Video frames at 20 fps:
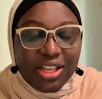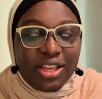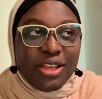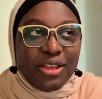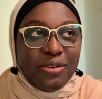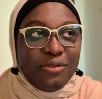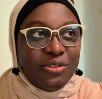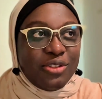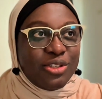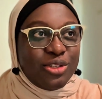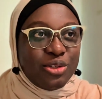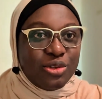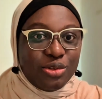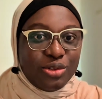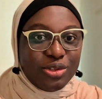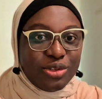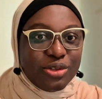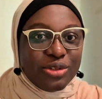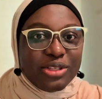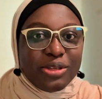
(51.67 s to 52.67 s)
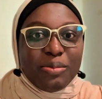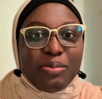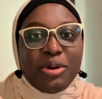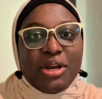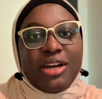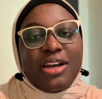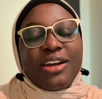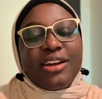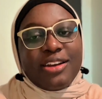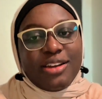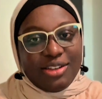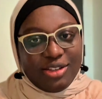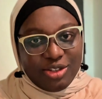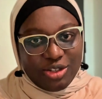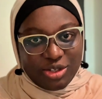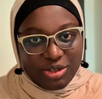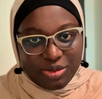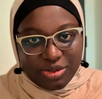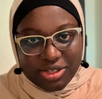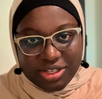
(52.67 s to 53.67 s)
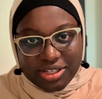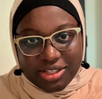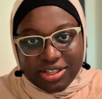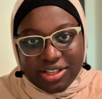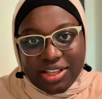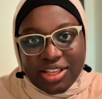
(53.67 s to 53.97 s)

If it shows you the back, shoot it.